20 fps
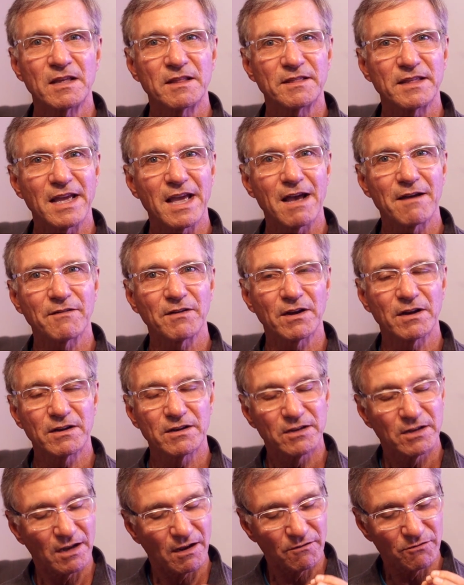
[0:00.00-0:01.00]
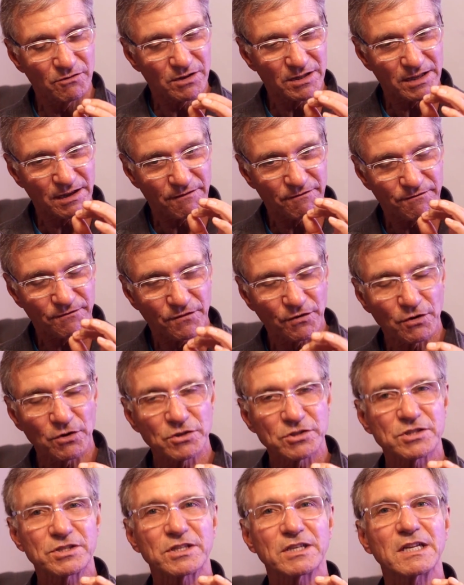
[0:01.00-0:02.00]
They have a
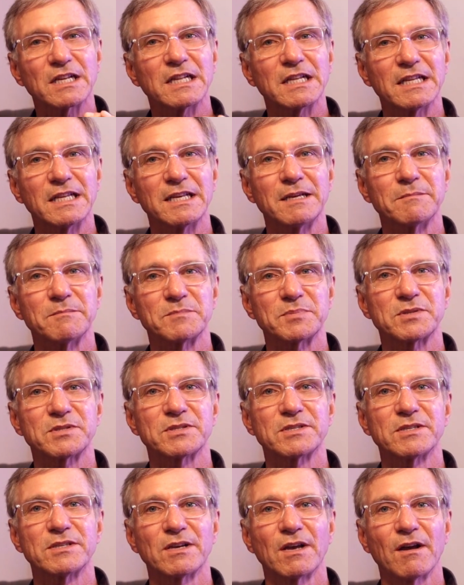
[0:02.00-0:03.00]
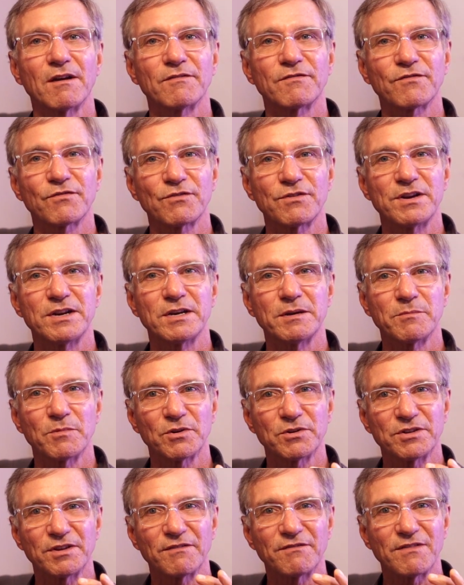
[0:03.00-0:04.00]
first glimpse of freedom,
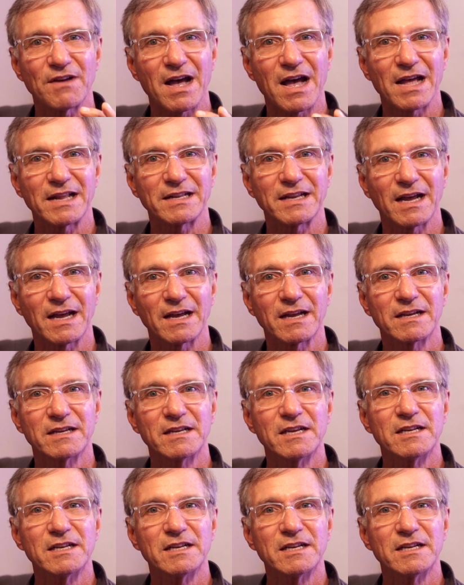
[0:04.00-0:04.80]
or nirvana.